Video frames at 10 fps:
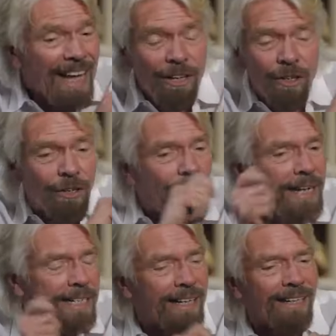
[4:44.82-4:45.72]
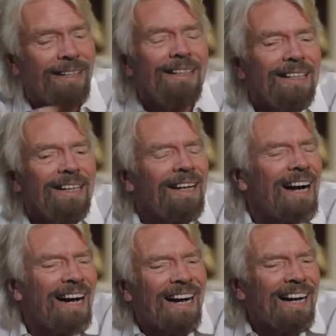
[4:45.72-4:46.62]
then you're creating
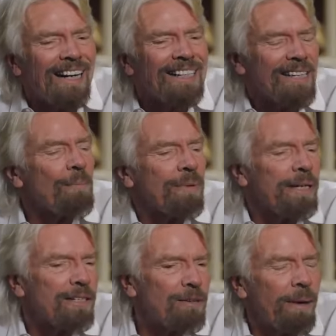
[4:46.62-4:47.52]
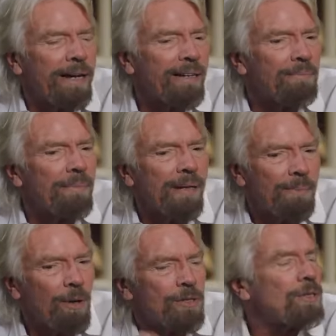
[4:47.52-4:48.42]
something to make a
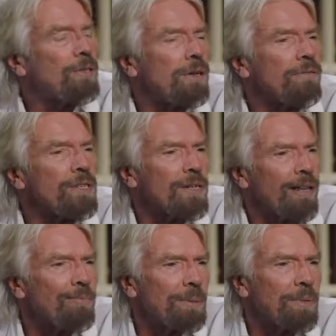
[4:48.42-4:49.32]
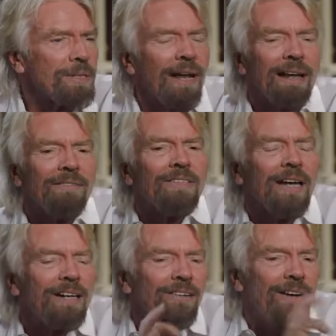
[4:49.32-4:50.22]
positive difference to other people's
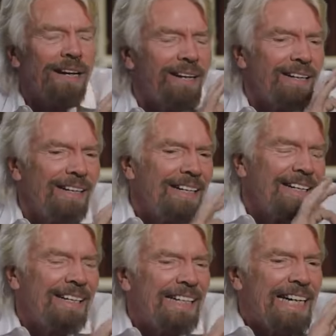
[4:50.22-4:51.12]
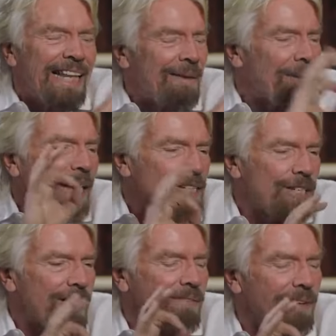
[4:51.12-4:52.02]
lives. And in that blank
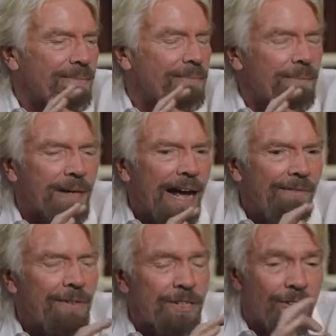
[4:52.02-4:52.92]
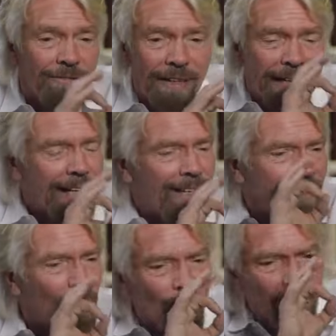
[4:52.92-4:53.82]
sheet of canvas, you're filling
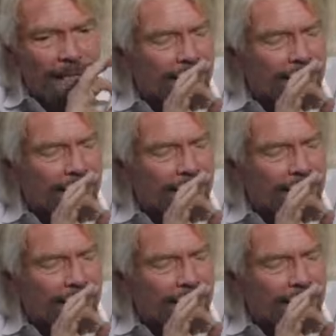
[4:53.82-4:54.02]
in all the